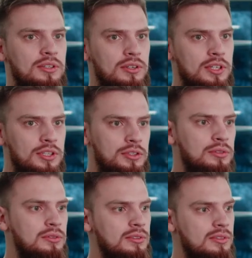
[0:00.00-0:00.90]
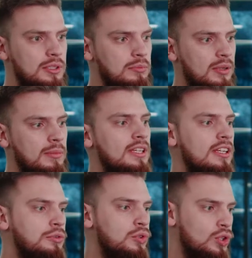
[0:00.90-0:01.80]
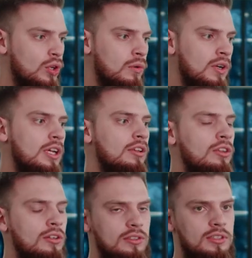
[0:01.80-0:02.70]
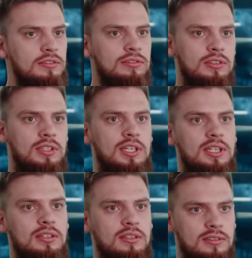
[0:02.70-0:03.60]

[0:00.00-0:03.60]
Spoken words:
order to implement and to show not only for the